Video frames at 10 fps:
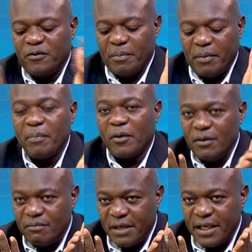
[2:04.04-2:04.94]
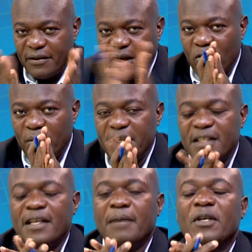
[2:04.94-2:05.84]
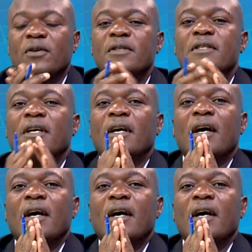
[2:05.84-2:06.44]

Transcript: the people making their comments there, because